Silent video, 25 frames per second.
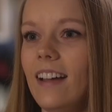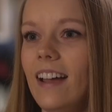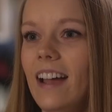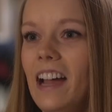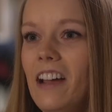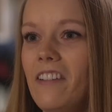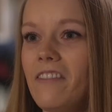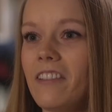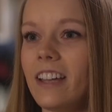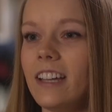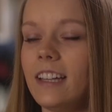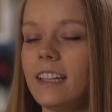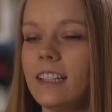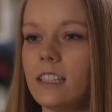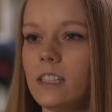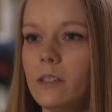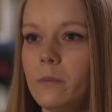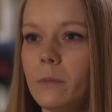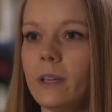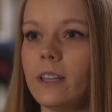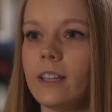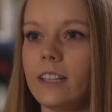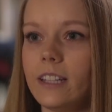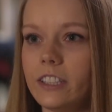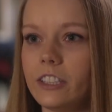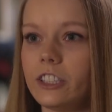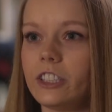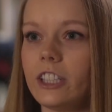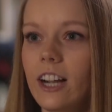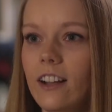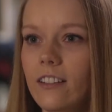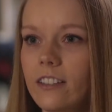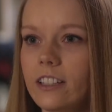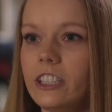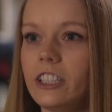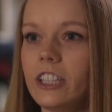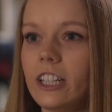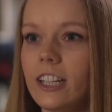Having a disability is
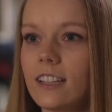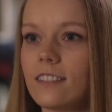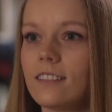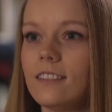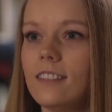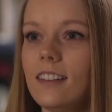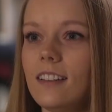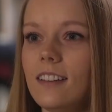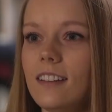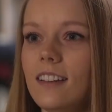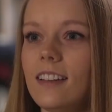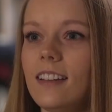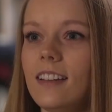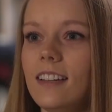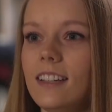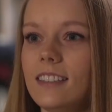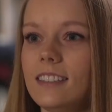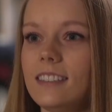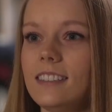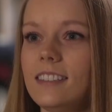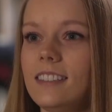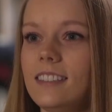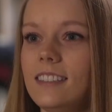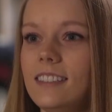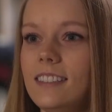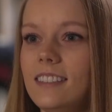challenging. It